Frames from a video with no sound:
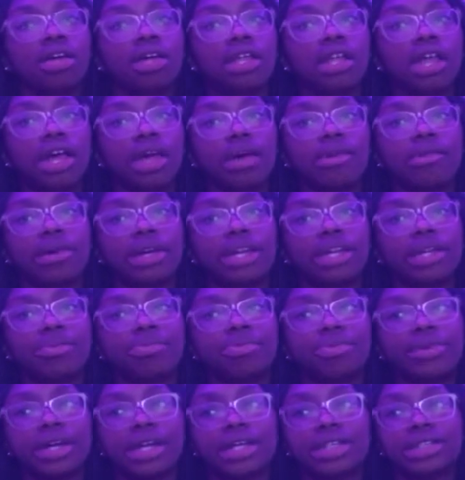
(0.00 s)
Like, I'm getting
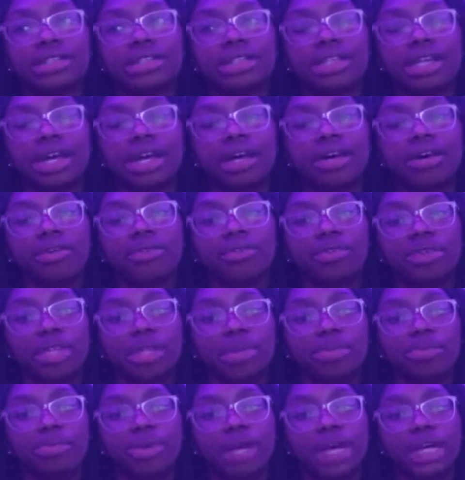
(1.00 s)
pressed now,
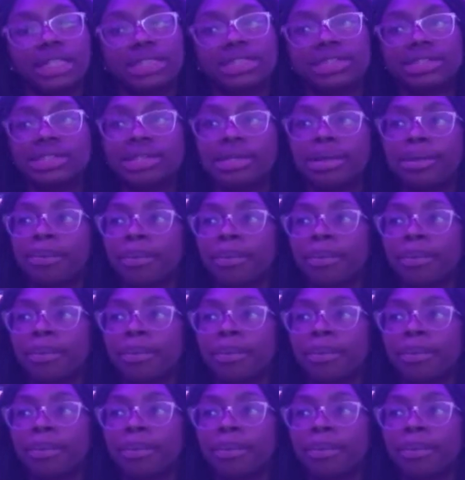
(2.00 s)
really pressed.